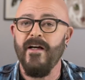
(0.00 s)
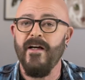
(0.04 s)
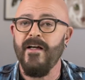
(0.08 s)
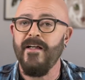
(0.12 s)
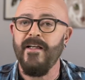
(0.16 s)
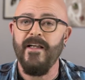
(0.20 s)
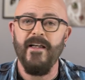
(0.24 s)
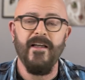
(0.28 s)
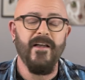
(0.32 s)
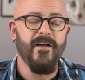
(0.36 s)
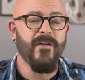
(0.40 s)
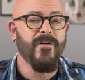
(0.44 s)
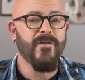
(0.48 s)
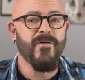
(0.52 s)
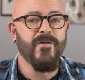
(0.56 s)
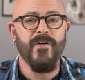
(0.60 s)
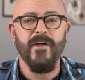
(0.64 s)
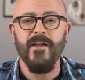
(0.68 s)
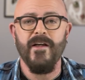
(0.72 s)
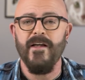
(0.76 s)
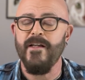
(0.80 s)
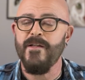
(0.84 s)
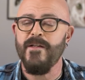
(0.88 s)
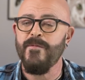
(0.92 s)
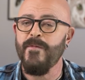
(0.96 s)
not eating or
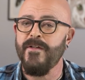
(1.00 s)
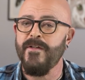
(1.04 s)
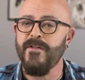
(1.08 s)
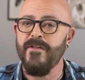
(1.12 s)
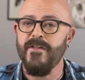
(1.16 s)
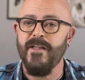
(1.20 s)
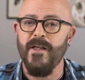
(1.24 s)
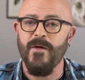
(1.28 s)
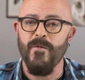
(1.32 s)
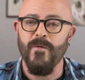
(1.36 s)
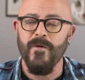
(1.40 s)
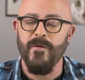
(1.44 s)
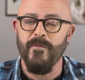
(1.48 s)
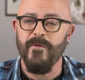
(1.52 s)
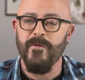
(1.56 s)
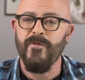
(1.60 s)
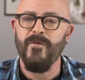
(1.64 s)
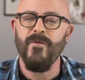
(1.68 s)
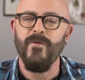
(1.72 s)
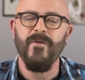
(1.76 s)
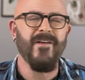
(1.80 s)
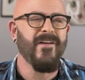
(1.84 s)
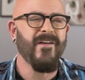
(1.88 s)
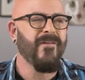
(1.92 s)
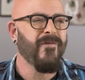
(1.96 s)
drinking as much as they were
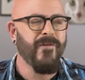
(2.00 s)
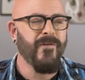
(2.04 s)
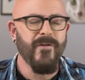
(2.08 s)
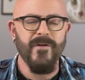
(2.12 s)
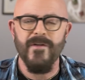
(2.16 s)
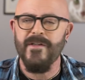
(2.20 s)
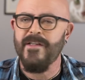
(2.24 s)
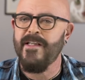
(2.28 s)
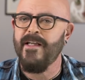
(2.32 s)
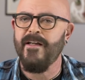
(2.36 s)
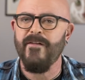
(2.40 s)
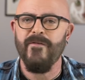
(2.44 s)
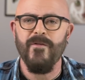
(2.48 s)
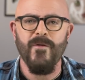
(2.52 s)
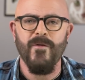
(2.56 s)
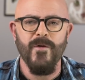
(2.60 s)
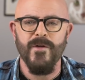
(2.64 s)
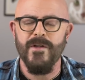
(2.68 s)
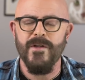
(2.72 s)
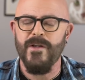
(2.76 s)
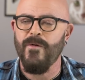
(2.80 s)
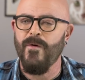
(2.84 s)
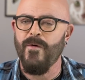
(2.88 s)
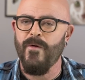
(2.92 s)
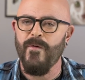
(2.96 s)
before. And the first thing, of
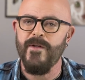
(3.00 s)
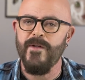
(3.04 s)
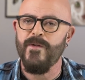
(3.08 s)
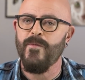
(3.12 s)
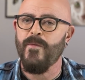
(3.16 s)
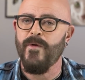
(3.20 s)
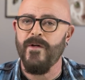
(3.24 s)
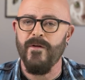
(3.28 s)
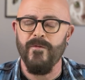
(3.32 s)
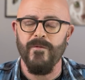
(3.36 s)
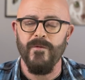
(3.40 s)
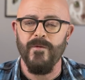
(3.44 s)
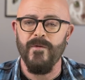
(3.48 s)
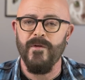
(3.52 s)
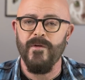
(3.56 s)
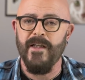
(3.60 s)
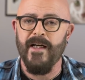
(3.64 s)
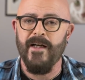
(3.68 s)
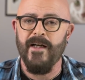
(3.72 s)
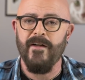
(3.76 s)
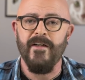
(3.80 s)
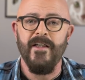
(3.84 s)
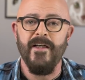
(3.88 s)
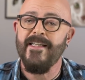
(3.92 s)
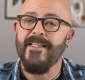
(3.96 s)
course, you always want to rule
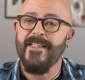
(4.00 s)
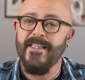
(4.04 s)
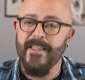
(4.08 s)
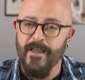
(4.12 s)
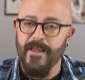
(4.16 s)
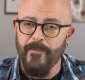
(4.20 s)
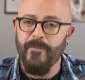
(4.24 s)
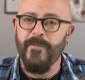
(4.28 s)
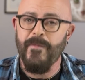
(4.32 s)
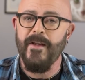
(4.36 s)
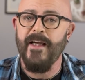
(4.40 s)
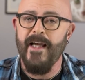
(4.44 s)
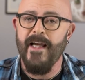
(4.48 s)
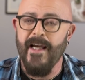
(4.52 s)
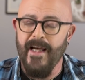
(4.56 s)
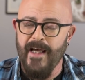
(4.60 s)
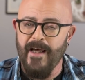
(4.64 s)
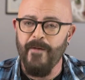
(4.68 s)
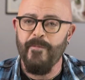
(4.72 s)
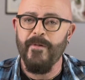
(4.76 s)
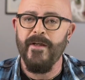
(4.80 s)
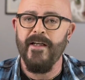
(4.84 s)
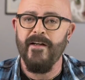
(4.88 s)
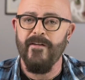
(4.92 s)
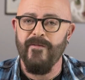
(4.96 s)
out is something
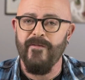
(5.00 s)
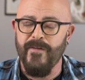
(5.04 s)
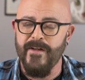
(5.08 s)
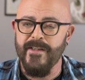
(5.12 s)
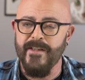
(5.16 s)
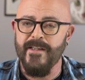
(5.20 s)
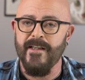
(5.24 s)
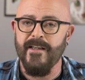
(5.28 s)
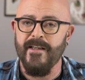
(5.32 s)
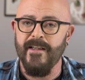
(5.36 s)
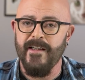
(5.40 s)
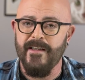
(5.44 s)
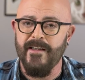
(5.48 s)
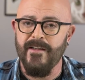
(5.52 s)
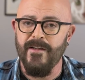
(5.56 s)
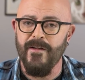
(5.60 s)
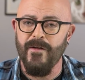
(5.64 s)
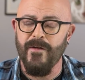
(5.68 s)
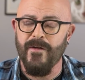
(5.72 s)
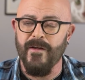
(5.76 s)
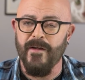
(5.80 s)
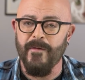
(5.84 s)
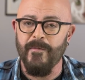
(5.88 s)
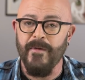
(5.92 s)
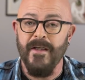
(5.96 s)
happening physically
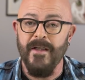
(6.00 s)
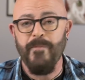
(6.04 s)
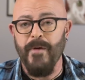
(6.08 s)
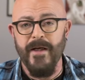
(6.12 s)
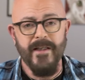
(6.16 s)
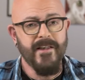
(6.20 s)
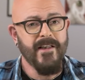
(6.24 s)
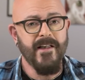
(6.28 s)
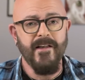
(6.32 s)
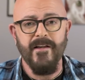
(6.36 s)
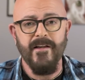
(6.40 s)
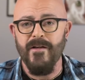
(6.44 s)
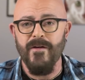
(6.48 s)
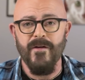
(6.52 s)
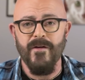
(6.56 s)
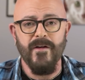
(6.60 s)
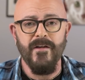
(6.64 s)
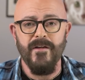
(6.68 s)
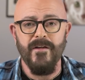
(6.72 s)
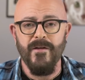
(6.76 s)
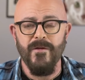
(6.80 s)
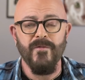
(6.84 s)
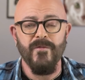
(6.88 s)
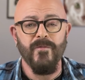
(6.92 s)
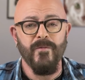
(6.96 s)
to them. The best thing that you
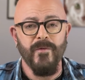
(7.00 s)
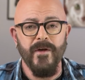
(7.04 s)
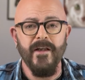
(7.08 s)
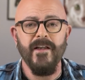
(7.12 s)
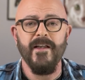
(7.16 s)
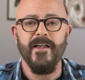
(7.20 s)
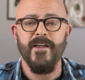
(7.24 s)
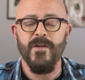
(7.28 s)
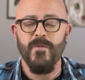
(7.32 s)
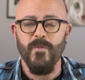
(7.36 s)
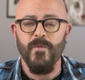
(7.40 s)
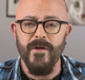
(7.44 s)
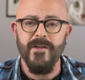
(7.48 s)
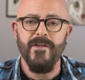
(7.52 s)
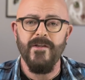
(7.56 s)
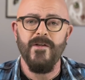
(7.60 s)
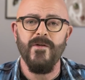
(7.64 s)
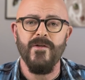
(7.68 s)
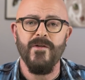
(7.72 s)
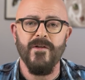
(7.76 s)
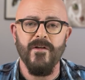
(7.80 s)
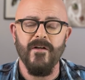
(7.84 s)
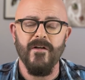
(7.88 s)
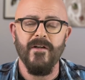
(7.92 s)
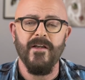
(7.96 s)
can do really is once
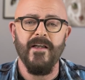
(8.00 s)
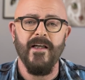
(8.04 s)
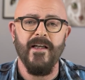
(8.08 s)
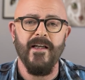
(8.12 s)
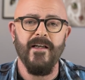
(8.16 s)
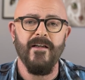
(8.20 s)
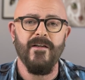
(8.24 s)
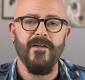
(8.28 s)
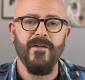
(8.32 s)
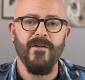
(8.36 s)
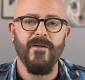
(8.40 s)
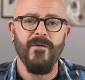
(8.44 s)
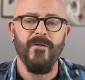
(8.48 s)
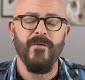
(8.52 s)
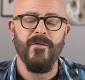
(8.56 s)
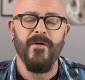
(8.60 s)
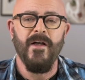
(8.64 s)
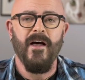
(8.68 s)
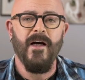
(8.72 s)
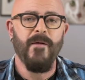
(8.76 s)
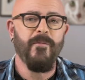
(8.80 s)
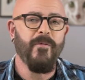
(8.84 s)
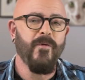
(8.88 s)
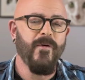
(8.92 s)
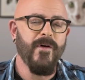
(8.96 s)
you start getting to
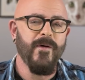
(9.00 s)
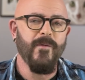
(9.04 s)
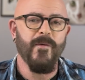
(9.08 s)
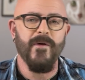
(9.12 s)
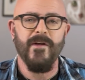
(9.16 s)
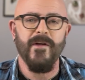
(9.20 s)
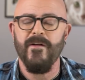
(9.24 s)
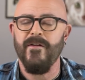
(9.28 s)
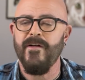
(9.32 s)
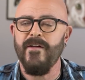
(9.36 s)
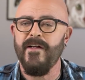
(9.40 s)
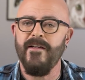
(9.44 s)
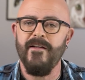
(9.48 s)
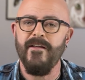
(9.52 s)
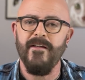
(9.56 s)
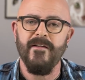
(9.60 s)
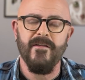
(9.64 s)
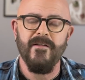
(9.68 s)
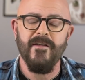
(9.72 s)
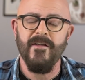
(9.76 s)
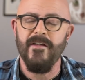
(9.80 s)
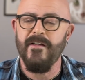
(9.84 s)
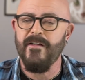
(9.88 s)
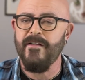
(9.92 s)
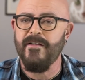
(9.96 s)
a point where they're
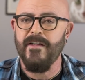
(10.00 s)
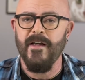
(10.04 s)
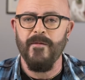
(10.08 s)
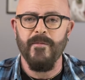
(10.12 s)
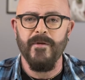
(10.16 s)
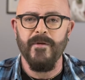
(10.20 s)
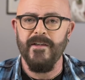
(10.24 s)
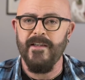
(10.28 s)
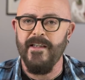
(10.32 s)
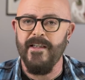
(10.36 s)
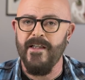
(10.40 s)
to their double